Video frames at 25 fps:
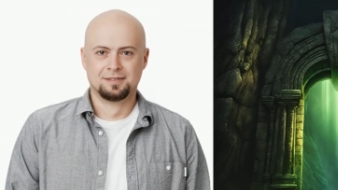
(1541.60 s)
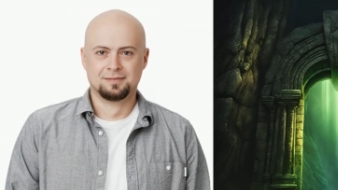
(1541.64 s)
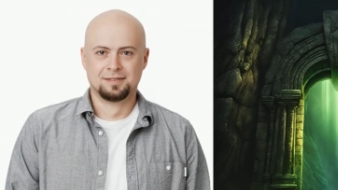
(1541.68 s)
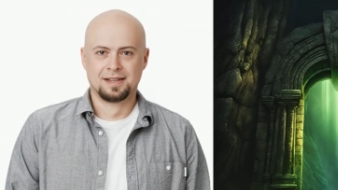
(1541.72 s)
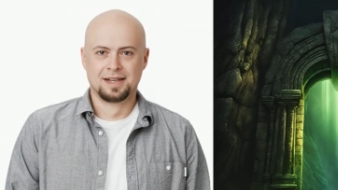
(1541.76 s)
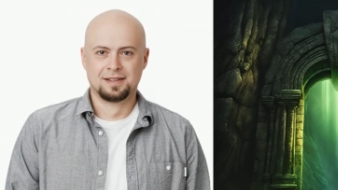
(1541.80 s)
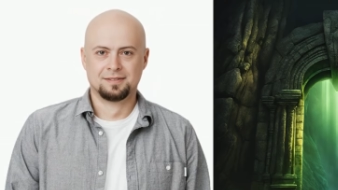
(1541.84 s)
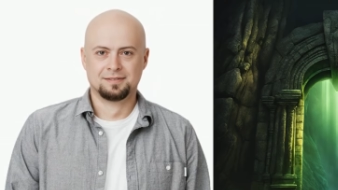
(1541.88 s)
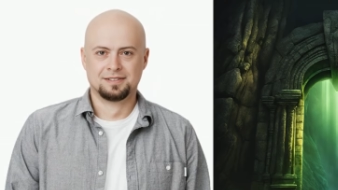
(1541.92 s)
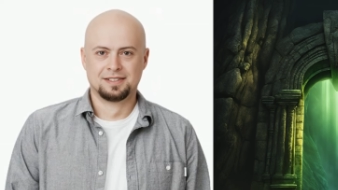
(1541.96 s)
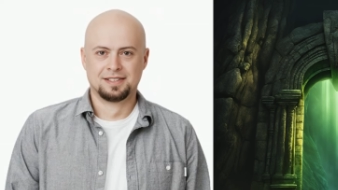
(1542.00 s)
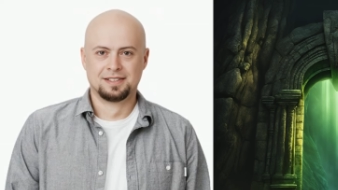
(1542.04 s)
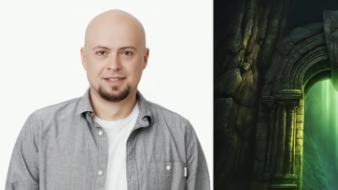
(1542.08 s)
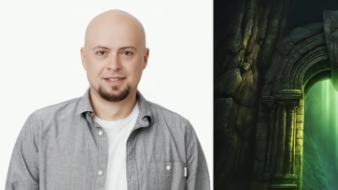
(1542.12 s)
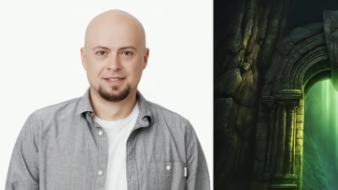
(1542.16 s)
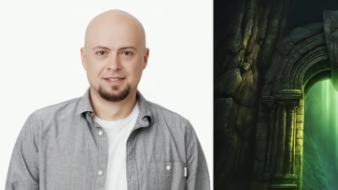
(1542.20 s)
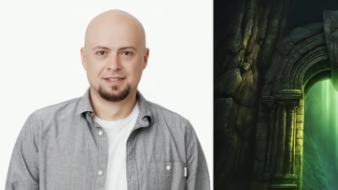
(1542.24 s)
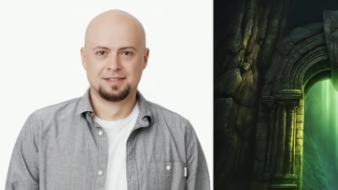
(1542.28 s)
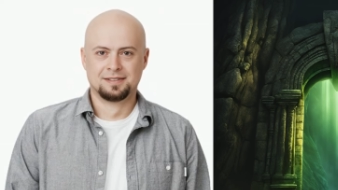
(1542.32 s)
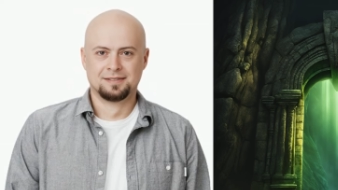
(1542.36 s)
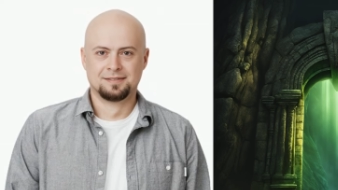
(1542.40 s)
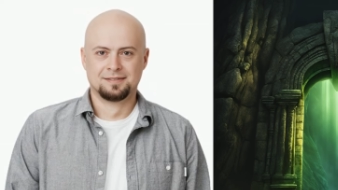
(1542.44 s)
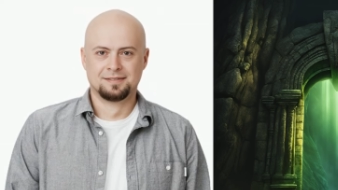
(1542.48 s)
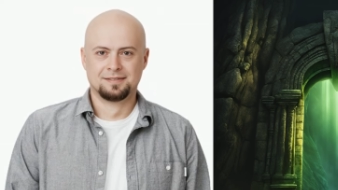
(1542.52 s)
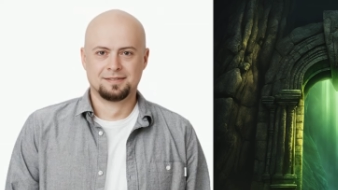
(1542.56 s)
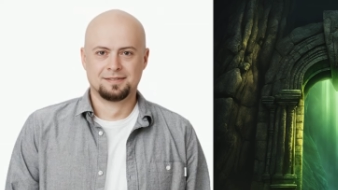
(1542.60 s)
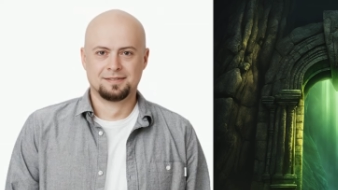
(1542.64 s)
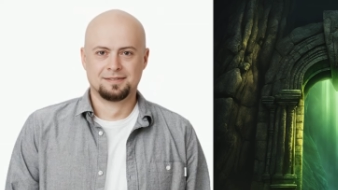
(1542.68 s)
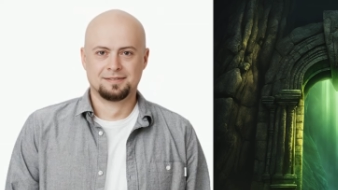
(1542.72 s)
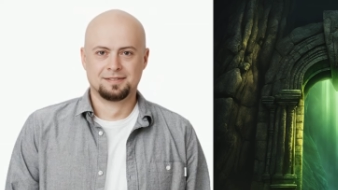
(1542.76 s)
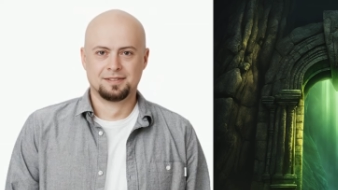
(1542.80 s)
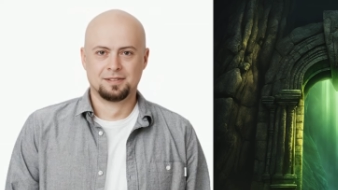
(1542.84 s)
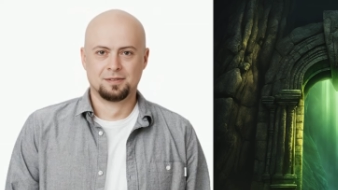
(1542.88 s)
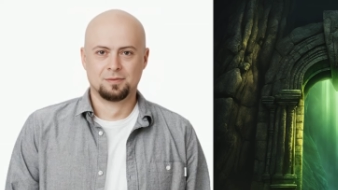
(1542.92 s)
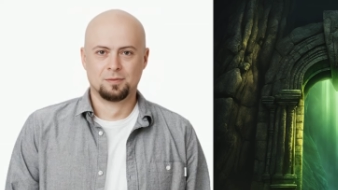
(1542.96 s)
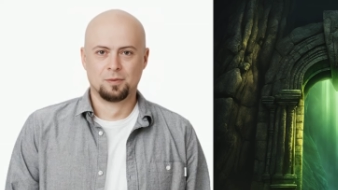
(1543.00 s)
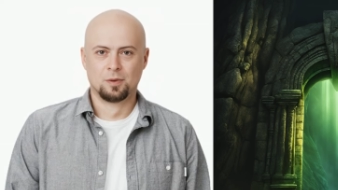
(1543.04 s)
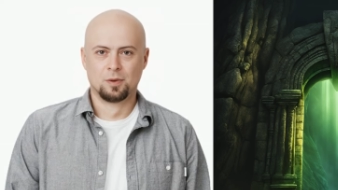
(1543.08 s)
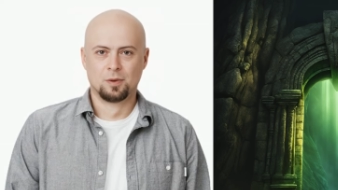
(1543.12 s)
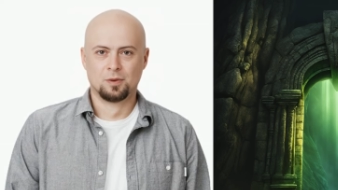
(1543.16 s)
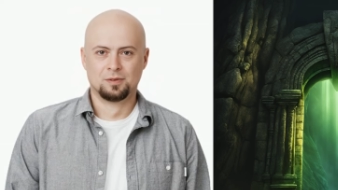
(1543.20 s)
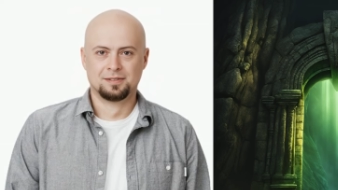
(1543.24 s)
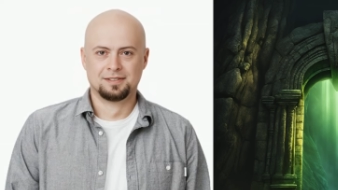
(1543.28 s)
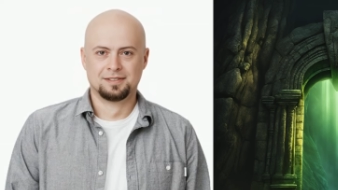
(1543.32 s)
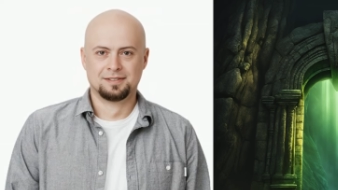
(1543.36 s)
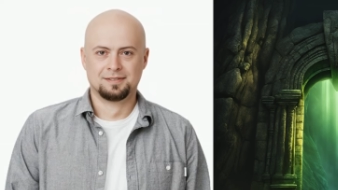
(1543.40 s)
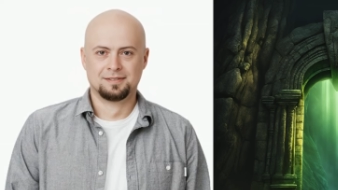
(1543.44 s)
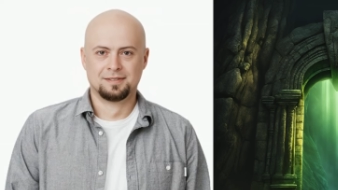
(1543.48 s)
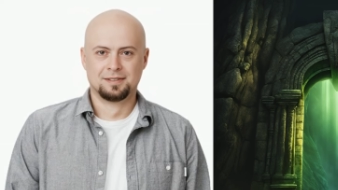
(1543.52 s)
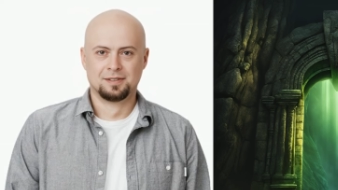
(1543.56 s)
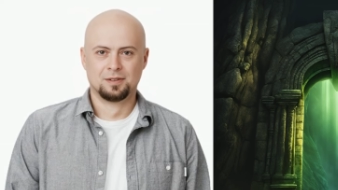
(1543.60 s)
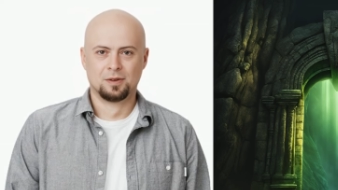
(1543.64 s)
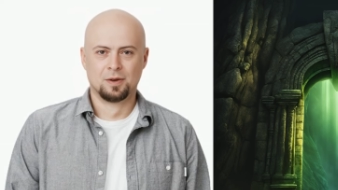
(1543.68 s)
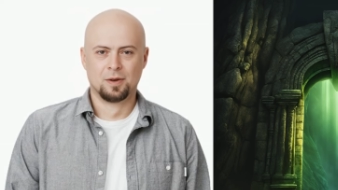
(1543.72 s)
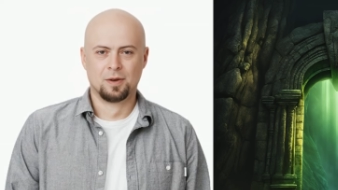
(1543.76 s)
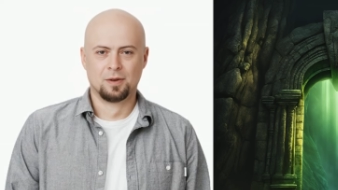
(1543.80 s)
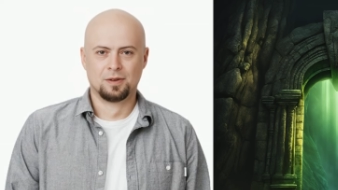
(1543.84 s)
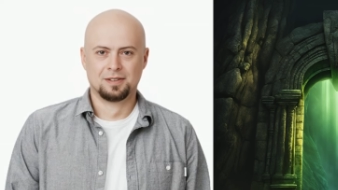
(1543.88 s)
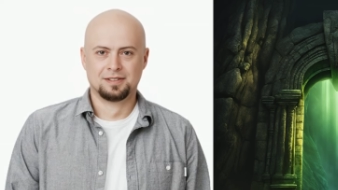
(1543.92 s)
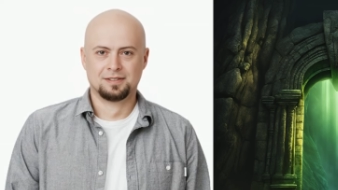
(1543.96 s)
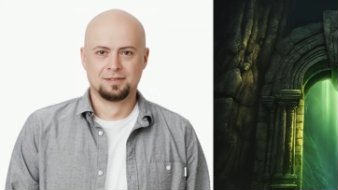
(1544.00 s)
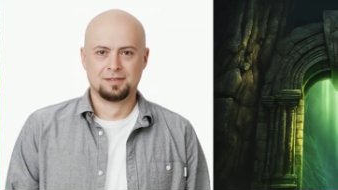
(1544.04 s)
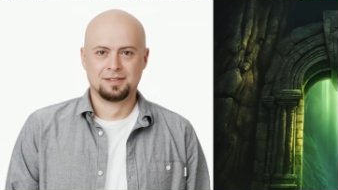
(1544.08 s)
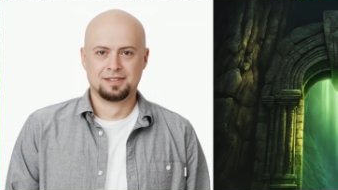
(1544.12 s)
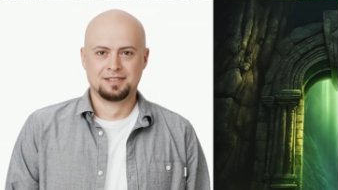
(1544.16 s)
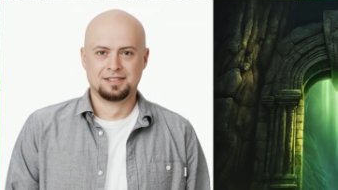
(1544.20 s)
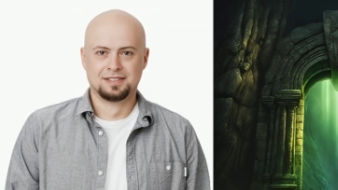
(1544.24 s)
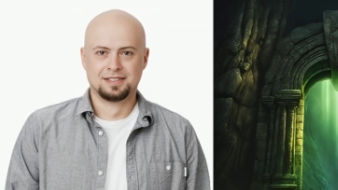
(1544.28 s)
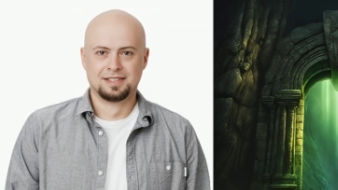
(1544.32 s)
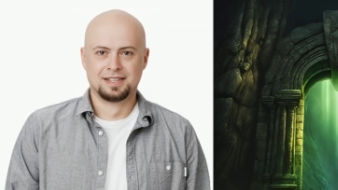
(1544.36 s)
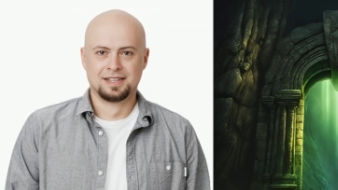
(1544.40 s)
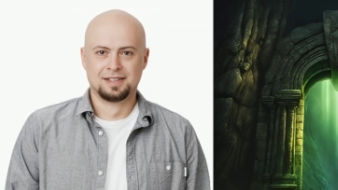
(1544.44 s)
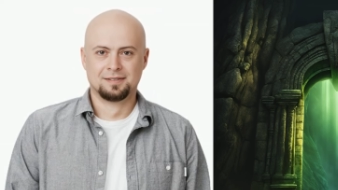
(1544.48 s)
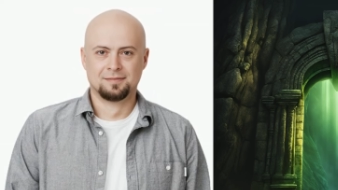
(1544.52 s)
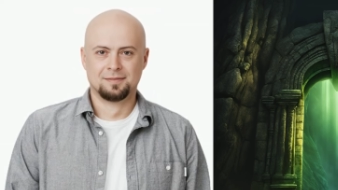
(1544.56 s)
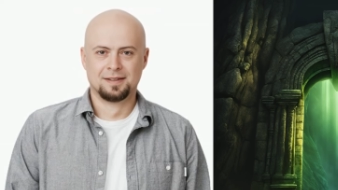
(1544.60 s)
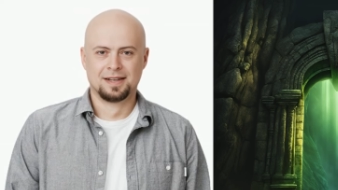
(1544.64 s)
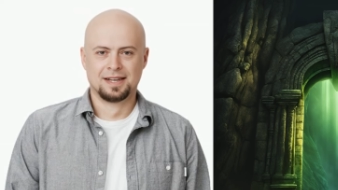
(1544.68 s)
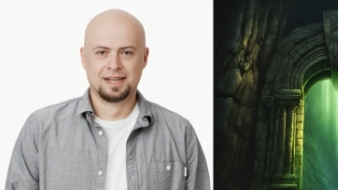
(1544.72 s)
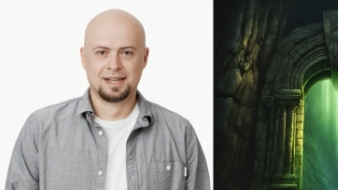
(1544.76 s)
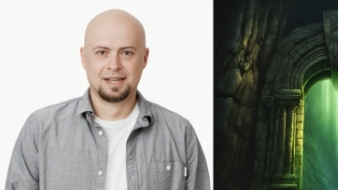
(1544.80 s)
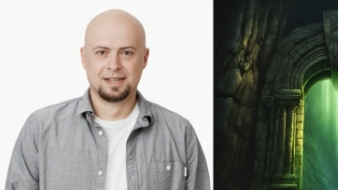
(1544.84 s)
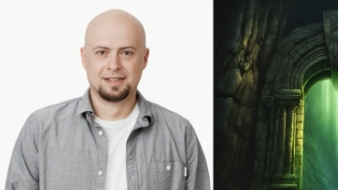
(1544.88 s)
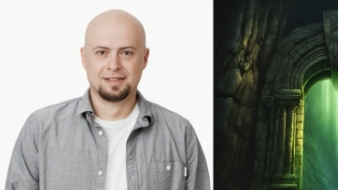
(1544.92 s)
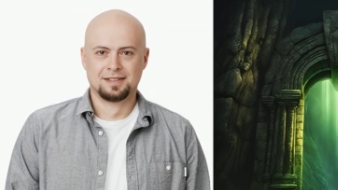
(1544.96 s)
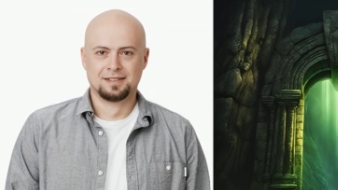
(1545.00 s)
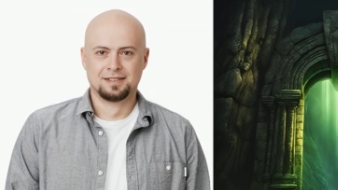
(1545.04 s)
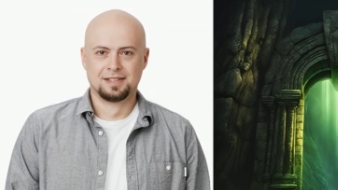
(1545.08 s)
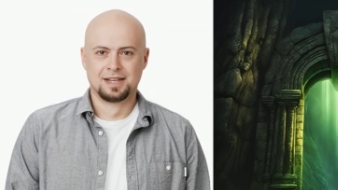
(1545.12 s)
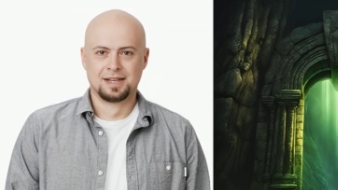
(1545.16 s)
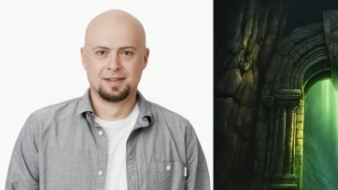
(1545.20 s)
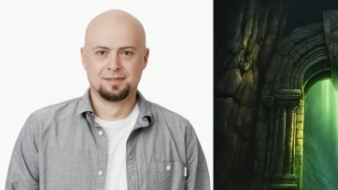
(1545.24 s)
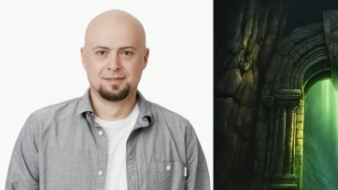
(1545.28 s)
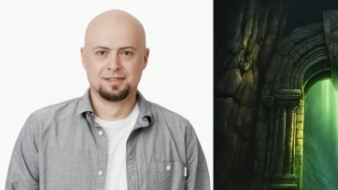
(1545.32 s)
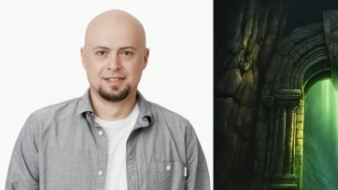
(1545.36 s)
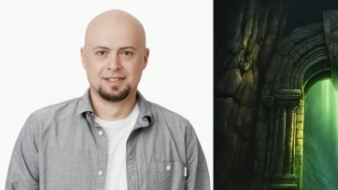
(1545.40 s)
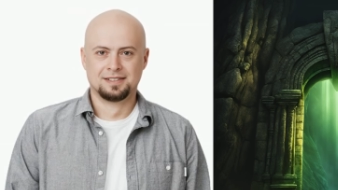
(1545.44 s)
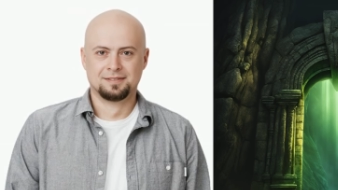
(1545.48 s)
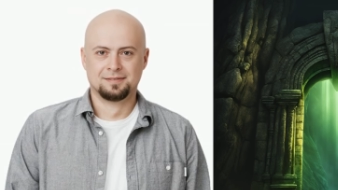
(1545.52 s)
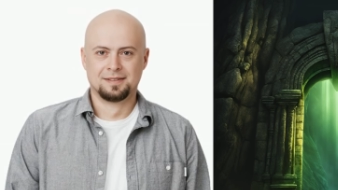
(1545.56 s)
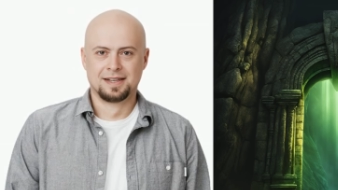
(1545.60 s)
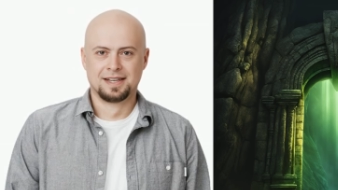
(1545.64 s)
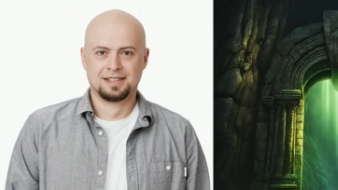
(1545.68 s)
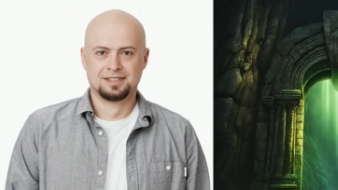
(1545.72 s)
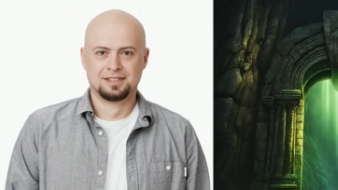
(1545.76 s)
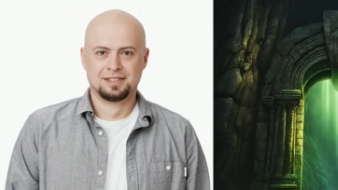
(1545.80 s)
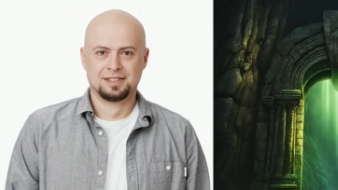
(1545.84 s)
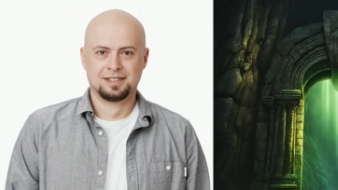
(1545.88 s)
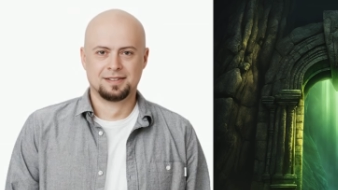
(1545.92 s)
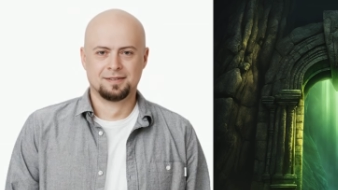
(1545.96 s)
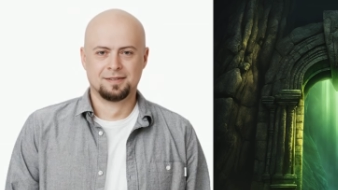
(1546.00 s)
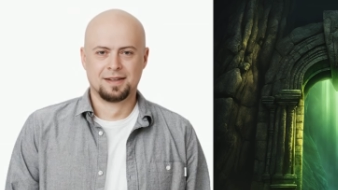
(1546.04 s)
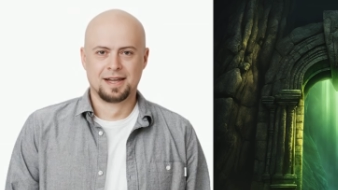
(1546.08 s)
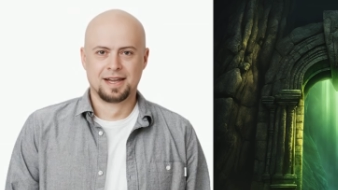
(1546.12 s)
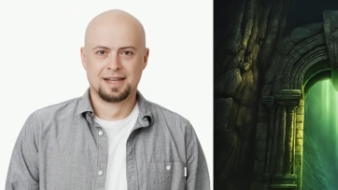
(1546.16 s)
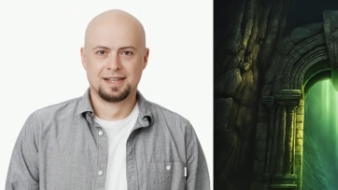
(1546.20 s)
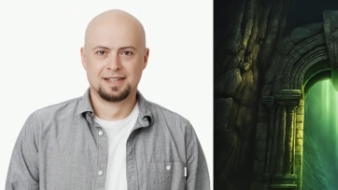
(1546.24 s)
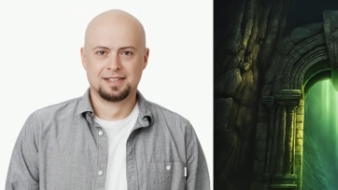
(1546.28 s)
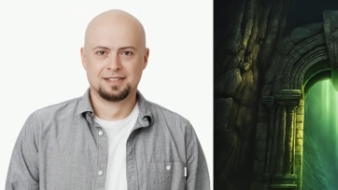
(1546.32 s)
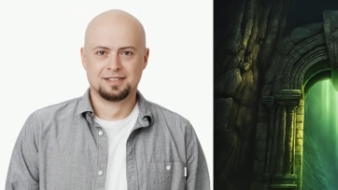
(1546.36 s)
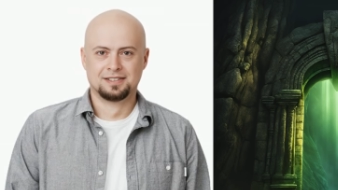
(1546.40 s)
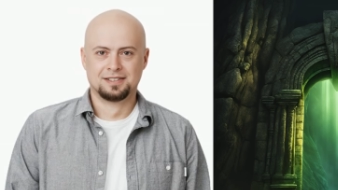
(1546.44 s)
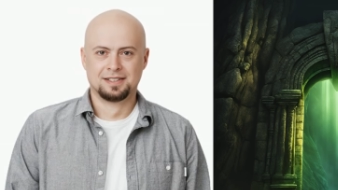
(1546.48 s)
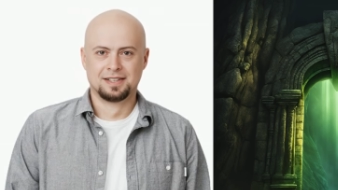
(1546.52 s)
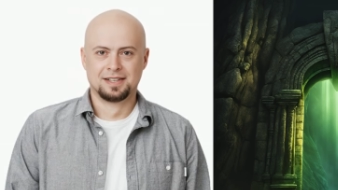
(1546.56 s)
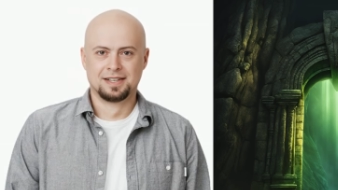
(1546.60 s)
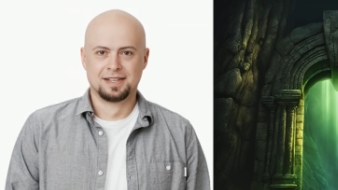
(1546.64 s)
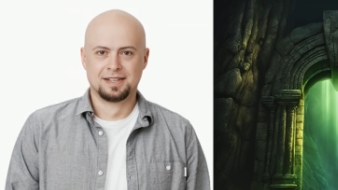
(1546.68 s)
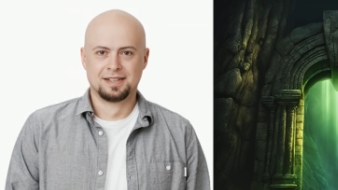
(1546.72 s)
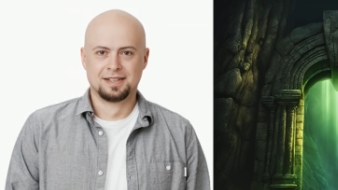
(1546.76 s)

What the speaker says: the mountains. The walls of the gorge were steep and covered in patches of ice,